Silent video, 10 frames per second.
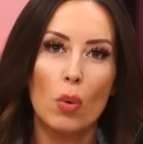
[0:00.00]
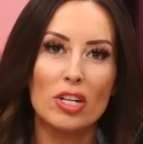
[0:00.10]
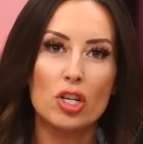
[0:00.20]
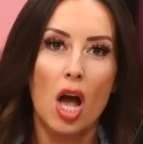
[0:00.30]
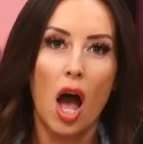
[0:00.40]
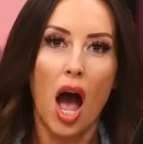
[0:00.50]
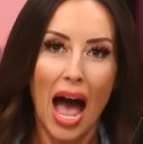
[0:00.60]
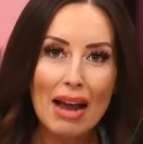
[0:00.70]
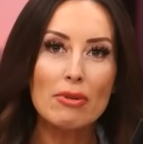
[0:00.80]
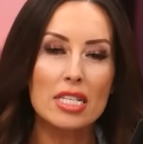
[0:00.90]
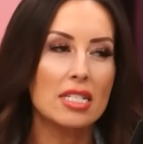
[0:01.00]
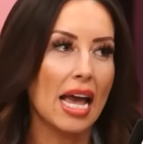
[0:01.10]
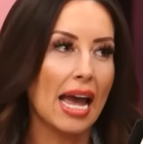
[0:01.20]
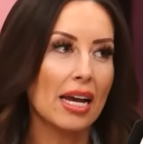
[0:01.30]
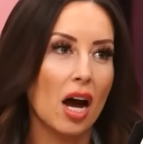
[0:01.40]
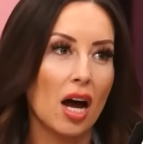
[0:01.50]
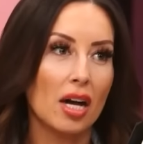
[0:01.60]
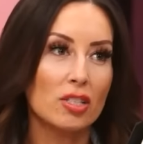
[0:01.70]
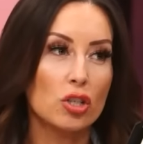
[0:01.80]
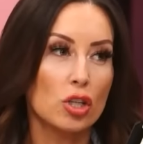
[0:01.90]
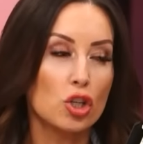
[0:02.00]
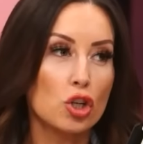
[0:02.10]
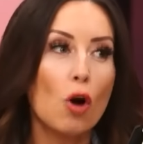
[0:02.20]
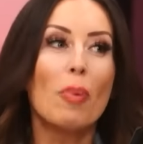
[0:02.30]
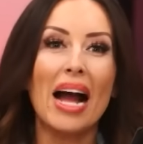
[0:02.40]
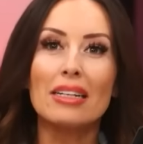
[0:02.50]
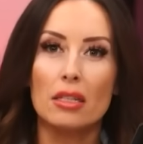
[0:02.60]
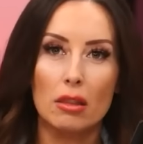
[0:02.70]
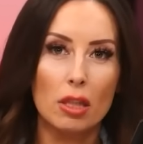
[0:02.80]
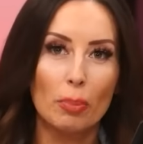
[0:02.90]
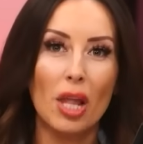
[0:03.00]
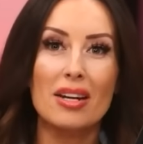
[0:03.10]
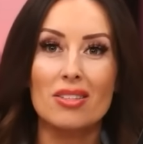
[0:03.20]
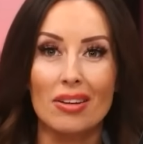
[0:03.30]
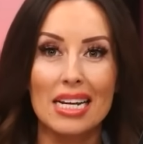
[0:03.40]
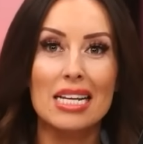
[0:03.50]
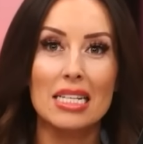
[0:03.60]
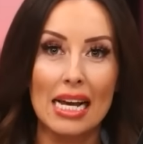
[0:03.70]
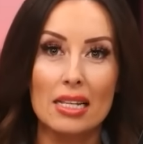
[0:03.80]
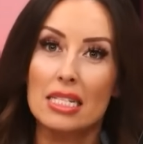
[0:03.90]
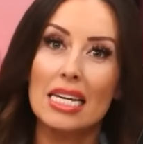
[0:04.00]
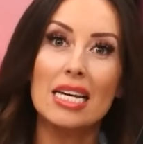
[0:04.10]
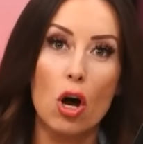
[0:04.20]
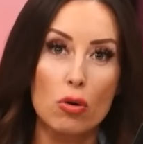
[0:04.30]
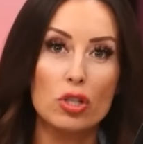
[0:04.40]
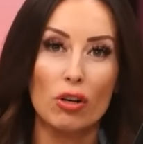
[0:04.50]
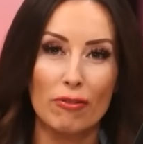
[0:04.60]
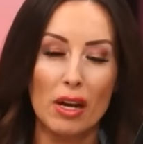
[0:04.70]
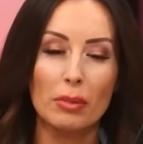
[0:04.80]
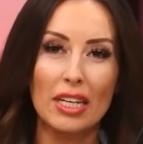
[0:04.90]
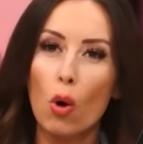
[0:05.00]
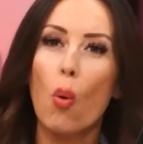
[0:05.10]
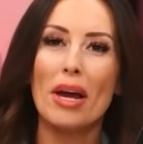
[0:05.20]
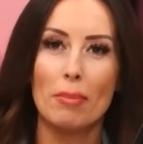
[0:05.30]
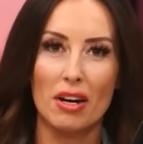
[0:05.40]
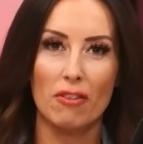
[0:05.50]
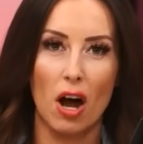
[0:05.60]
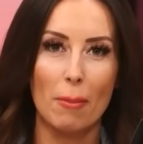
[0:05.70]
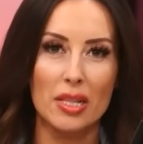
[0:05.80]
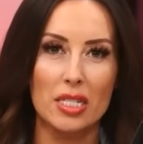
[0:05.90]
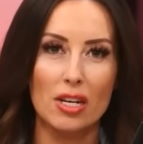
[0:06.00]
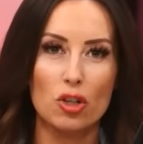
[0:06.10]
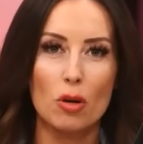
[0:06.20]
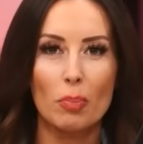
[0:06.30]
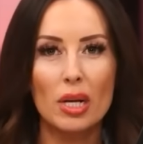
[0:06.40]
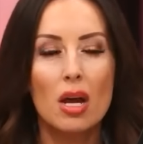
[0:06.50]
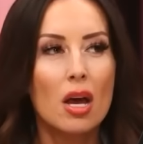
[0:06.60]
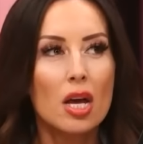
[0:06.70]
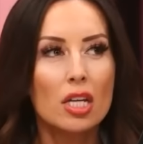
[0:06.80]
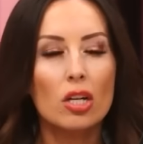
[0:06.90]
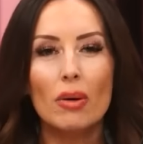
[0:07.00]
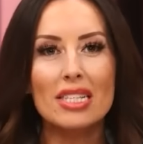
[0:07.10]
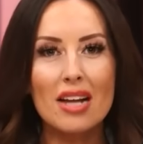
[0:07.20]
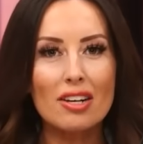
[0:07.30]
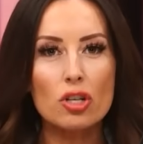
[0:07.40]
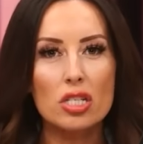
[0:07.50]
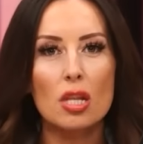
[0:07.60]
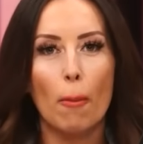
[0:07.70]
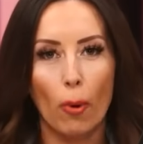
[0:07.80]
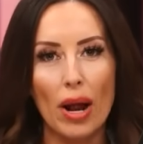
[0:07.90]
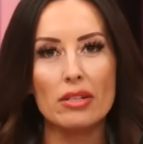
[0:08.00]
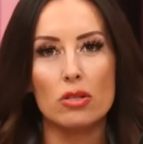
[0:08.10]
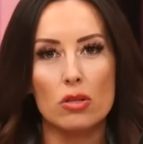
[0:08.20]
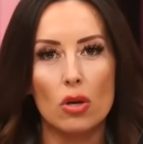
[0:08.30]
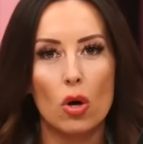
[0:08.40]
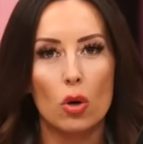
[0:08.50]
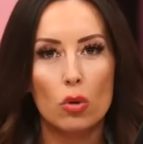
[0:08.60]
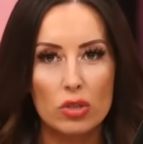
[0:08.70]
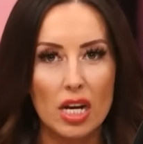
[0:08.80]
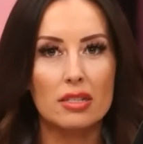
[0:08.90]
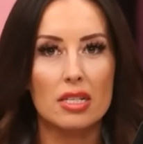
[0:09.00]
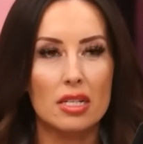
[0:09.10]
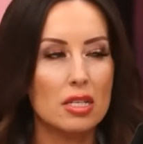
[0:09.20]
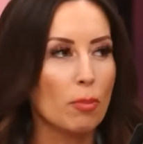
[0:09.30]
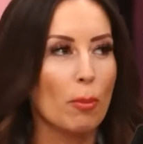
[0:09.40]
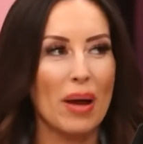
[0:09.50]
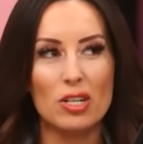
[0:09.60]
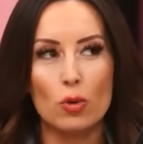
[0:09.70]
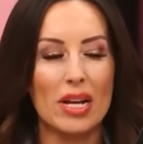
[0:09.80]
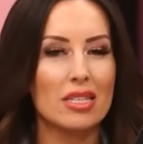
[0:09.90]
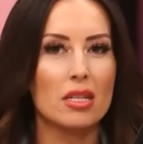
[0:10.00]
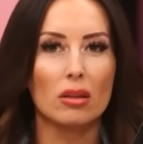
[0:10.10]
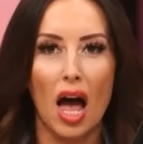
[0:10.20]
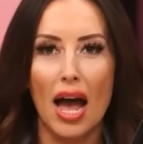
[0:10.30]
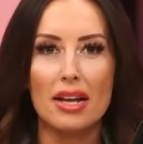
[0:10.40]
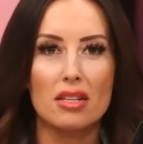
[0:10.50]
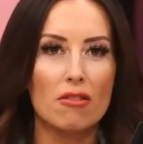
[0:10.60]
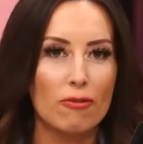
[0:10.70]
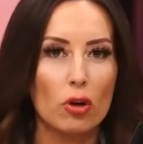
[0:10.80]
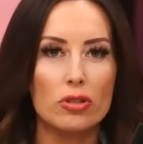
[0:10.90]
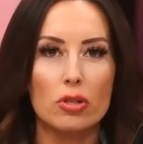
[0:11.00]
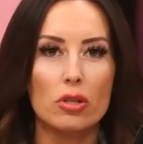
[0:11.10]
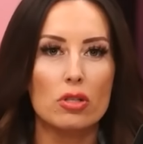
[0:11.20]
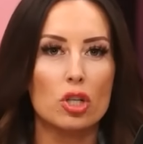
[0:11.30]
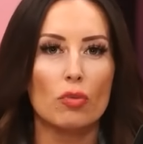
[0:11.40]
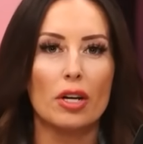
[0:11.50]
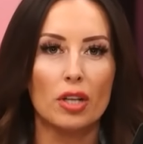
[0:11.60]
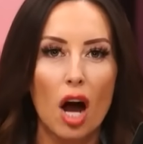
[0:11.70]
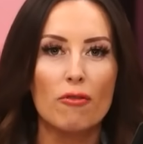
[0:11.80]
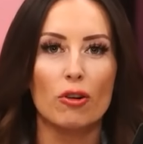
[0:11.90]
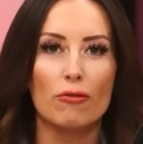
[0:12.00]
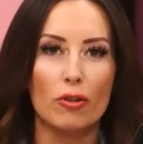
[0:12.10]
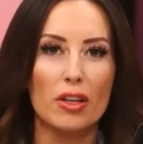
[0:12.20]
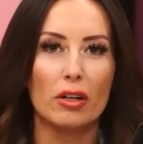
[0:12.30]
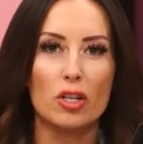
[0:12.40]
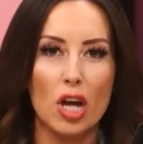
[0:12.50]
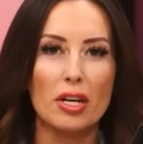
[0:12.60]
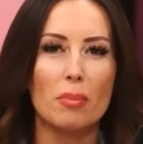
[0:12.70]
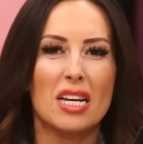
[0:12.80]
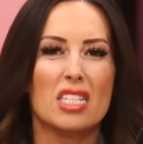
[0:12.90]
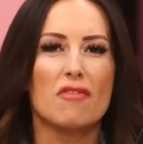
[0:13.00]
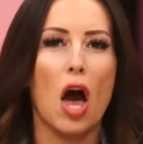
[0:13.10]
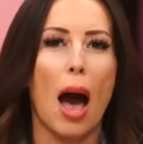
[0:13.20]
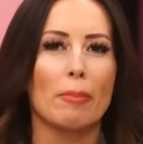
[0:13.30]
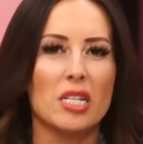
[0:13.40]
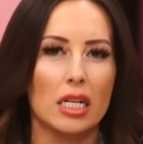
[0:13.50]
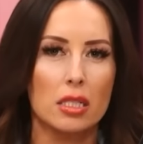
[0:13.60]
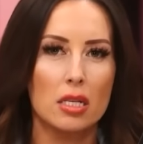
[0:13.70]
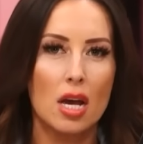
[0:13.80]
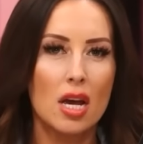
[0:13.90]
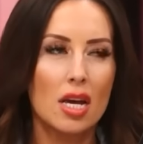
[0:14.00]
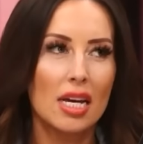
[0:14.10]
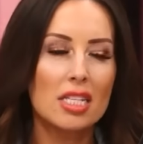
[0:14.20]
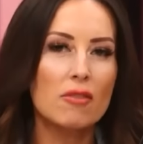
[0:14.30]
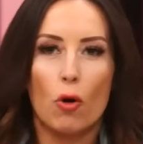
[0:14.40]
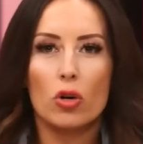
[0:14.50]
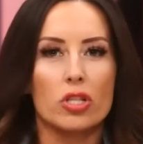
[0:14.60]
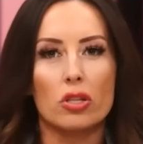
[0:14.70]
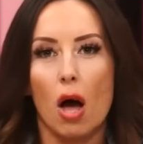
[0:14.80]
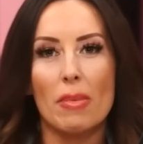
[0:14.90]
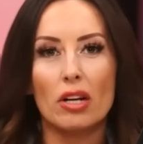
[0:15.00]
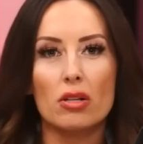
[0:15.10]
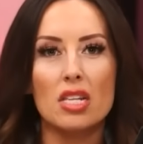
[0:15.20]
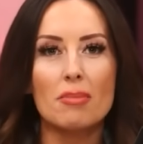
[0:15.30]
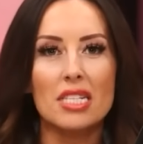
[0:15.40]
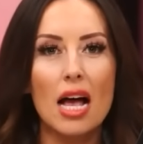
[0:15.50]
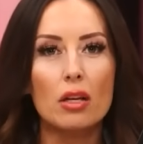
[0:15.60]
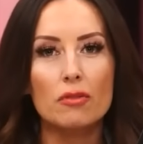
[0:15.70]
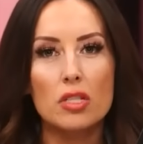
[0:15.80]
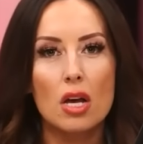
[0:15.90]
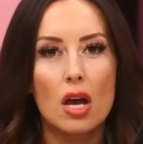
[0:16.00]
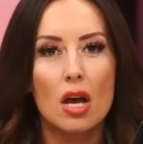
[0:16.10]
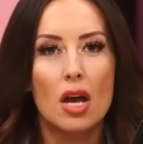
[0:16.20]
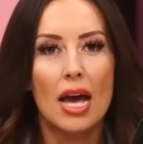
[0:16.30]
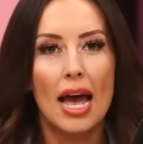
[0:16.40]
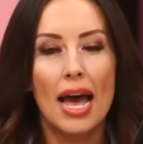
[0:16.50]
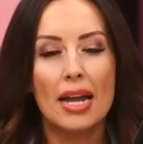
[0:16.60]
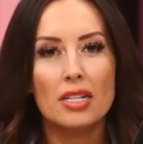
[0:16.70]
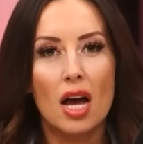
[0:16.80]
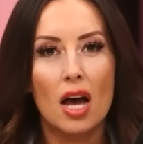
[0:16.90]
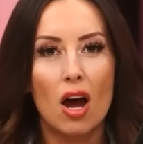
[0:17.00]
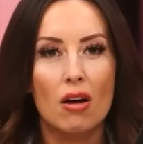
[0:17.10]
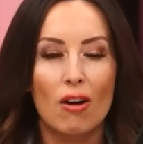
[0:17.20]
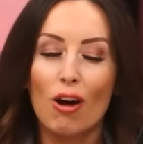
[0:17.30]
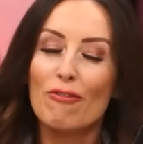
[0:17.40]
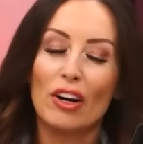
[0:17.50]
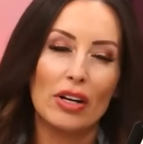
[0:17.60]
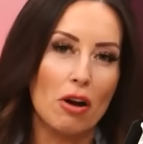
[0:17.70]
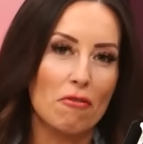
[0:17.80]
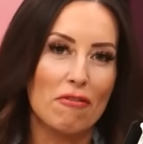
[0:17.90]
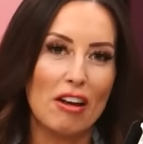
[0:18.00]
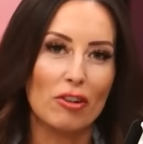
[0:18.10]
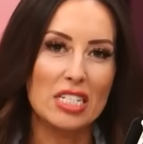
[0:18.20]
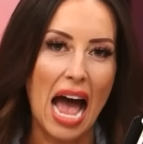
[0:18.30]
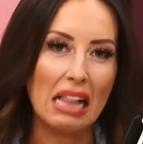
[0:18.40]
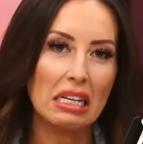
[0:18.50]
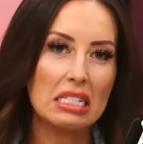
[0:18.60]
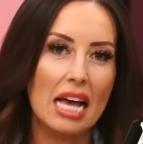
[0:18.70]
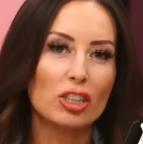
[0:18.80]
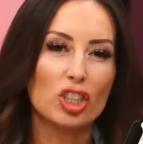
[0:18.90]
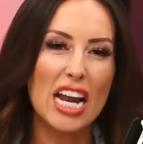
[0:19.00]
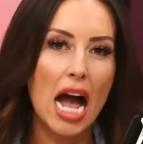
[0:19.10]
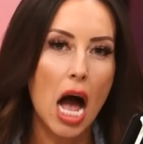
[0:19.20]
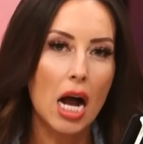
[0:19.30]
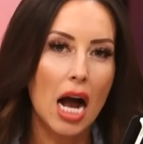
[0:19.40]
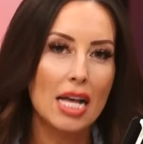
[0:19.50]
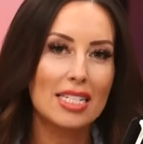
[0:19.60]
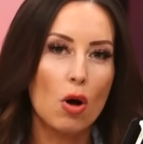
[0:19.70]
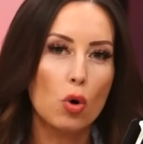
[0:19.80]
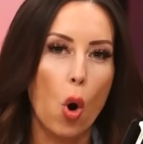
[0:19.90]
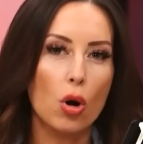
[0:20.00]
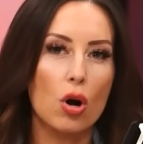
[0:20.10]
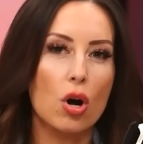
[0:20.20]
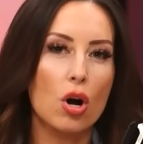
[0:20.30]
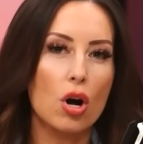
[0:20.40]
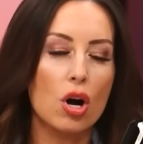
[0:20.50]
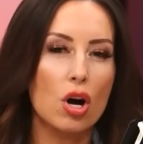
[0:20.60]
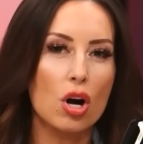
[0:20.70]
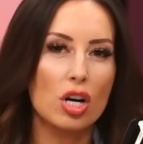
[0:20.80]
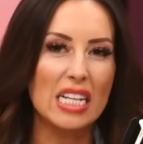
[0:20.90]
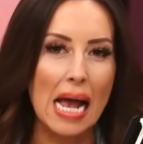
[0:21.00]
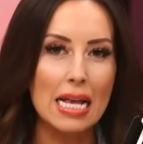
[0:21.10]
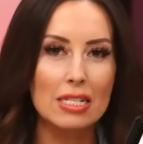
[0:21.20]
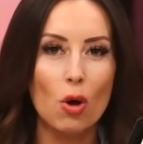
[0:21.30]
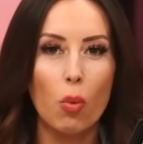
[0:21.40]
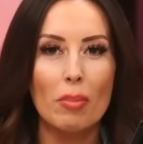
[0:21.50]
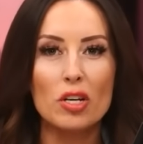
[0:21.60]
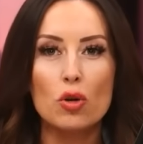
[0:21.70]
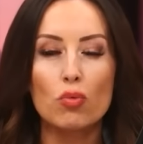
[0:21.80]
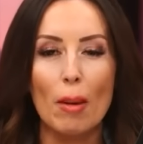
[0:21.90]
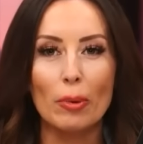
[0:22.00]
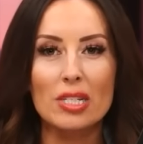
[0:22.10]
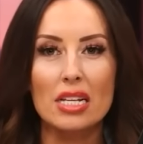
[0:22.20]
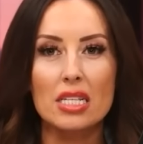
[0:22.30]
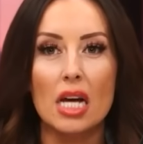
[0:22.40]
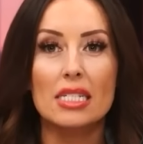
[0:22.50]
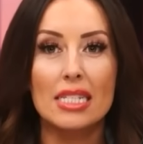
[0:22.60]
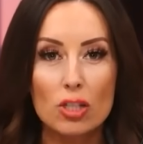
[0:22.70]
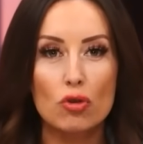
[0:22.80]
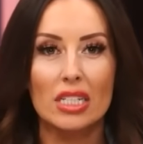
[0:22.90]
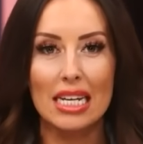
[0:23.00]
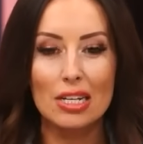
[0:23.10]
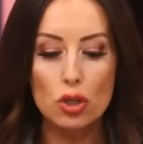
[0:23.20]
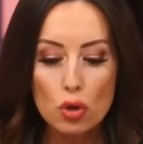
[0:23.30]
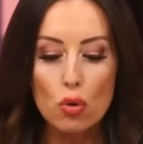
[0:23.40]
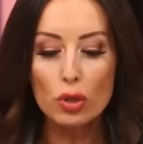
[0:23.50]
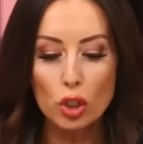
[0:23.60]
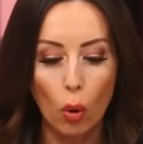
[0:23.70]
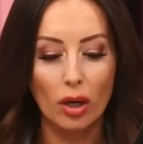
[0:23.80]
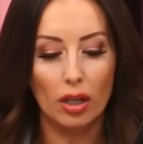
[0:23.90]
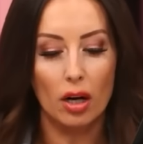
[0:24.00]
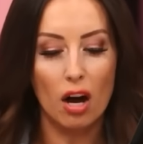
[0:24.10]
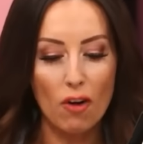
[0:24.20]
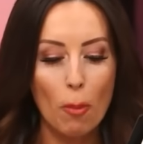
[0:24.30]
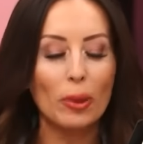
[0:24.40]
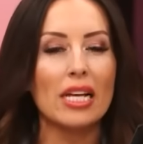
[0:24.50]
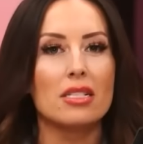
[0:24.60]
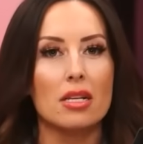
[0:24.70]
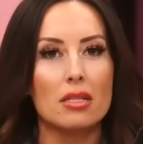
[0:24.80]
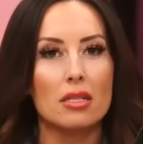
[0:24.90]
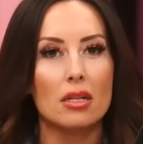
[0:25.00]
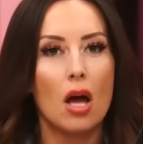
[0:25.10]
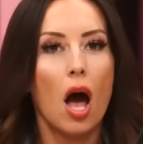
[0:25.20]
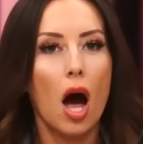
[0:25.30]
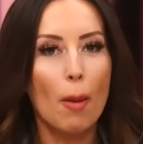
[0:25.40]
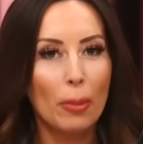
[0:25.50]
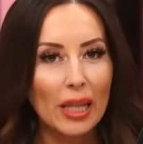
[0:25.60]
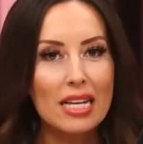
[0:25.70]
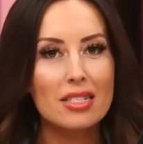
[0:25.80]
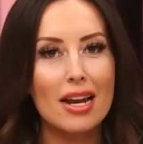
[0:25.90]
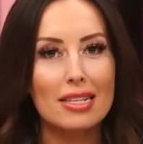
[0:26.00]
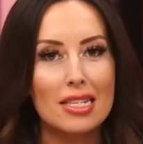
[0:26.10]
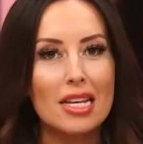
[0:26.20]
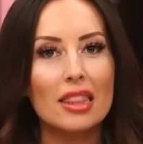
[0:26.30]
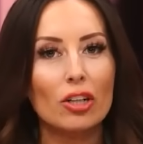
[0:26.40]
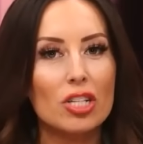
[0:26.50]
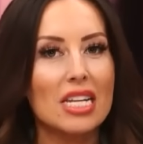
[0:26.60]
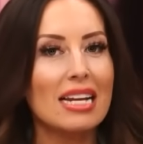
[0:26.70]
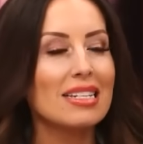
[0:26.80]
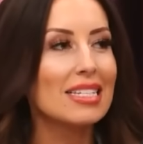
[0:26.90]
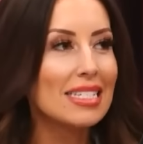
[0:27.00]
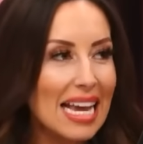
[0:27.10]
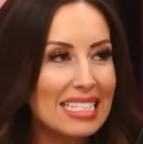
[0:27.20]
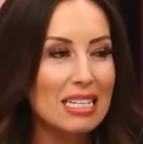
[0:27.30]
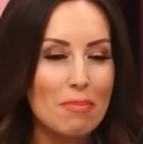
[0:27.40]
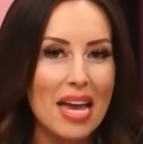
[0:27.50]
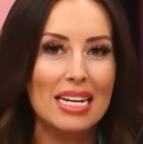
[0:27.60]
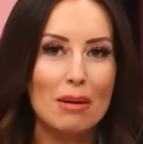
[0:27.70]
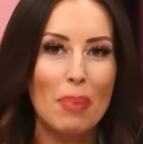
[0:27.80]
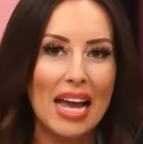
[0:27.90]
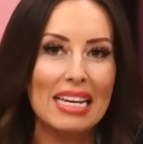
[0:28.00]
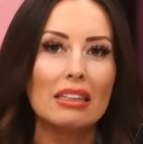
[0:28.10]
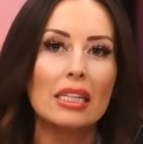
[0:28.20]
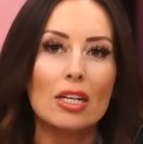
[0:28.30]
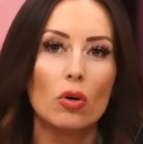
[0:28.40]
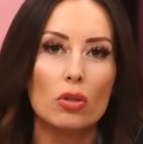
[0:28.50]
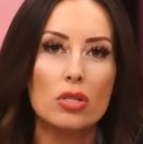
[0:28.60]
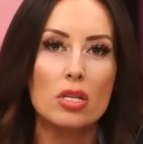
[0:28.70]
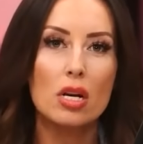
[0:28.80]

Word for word: which I would say uh, it's Joe Biden. The blood is on his hands. He owes her family quite a bit of compensation. But, you know, it's not just the press who does this, perpetuates the lies and the falsehoods to run cover for their agenda because of the optics. It's, of course, the lawmakers themselves. And uh, our very own favorite, Alexandria Ocasio Cortez, a woman who represents a district in New York, of all places, a place that has seen their state decimated by illegals